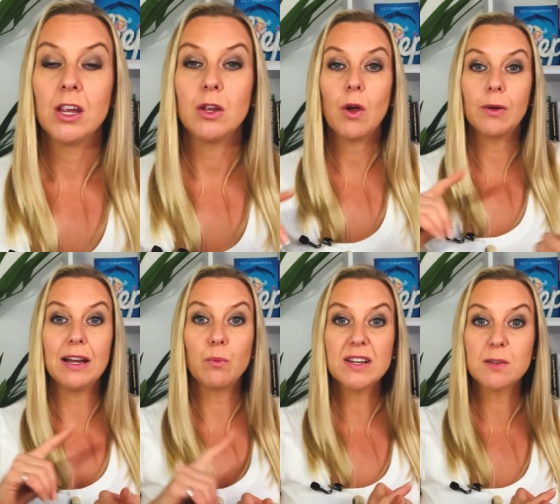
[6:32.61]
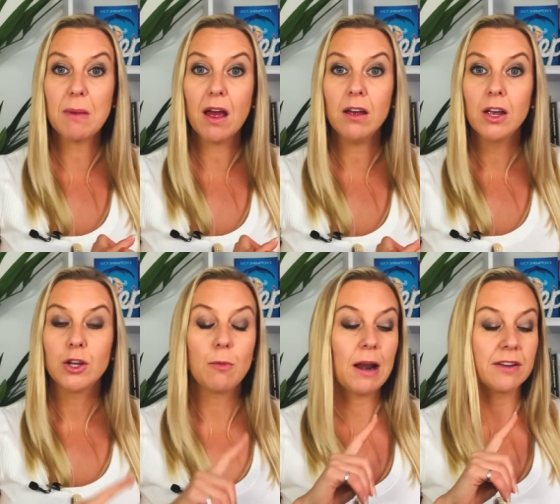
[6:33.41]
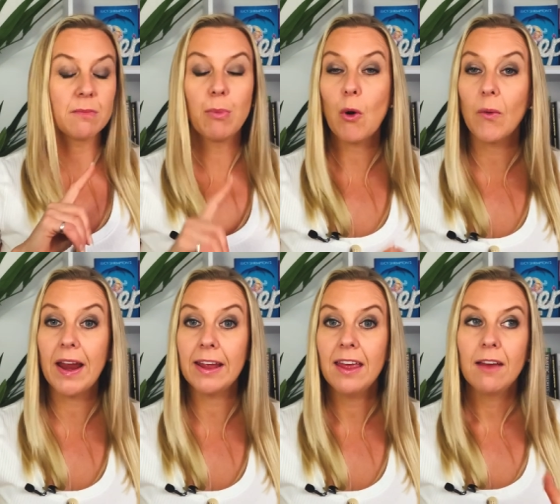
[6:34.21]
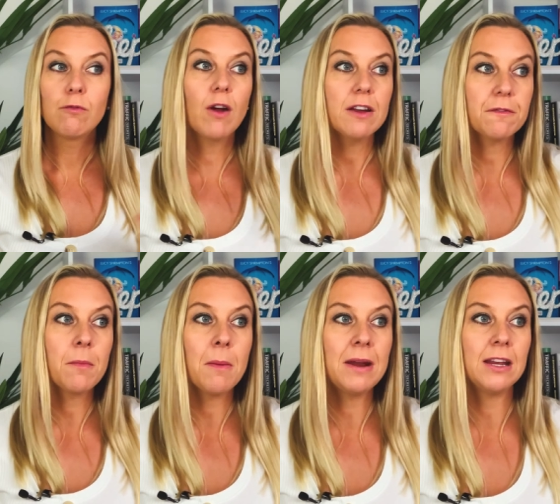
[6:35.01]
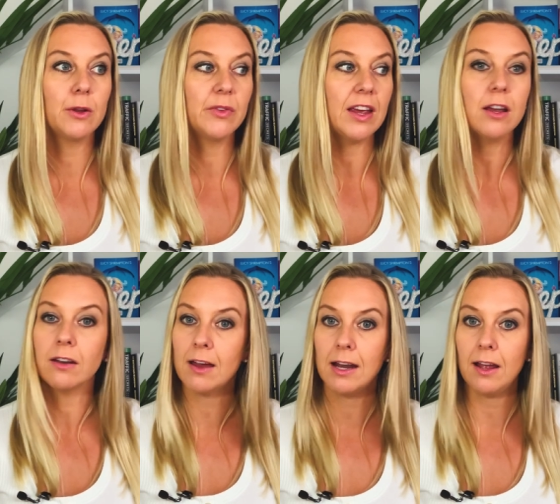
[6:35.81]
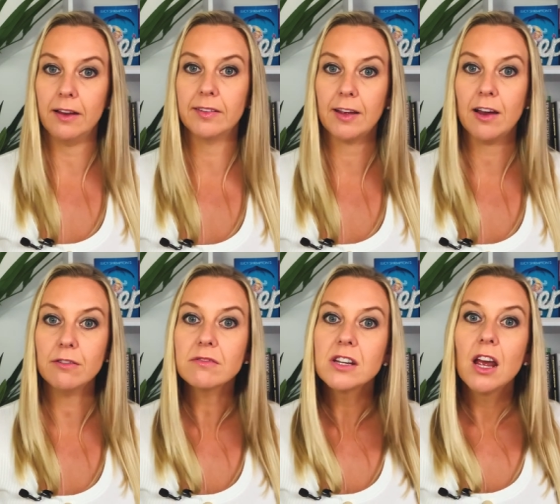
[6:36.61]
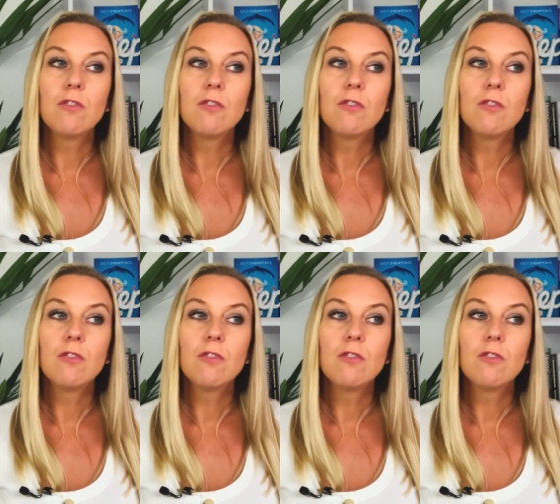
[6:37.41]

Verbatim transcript: You only whisper, you're bland and boring, right from the minute you say goodnight, lights out,